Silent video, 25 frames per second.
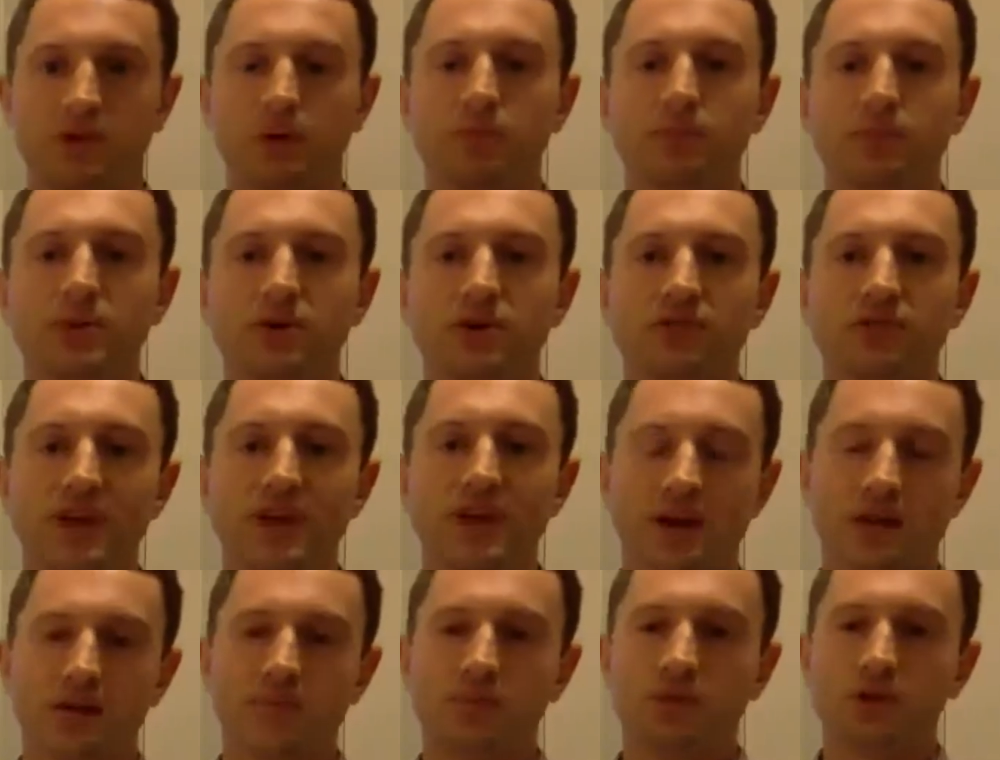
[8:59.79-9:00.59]
build
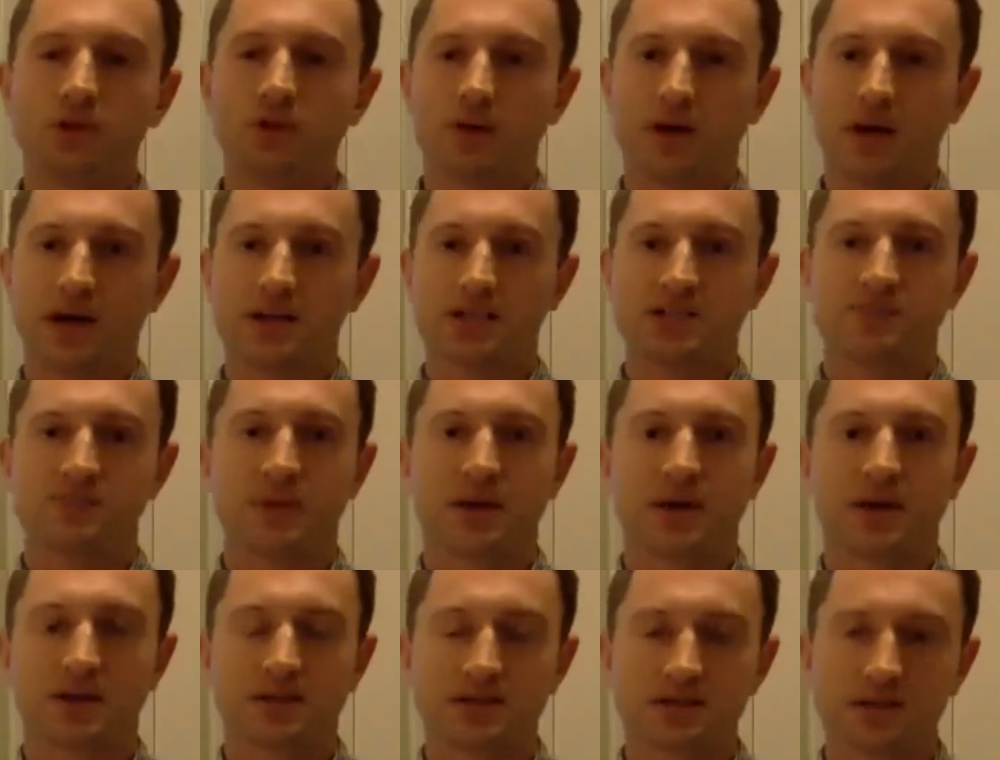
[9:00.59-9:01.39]
that communal
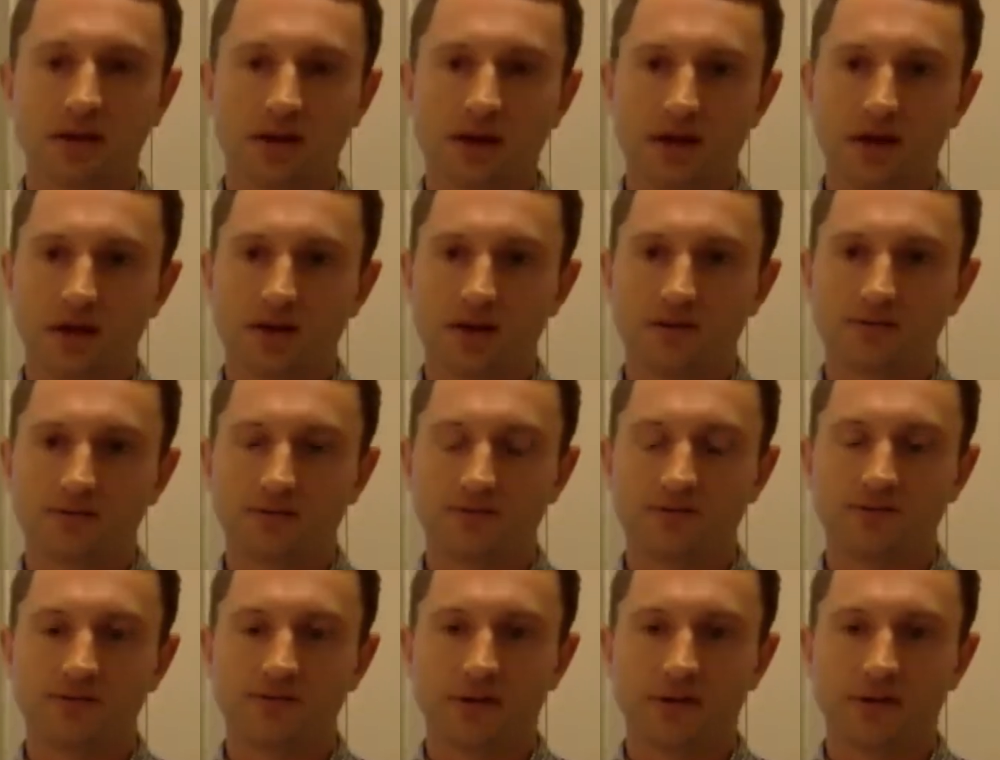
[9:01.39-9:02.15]
aspect of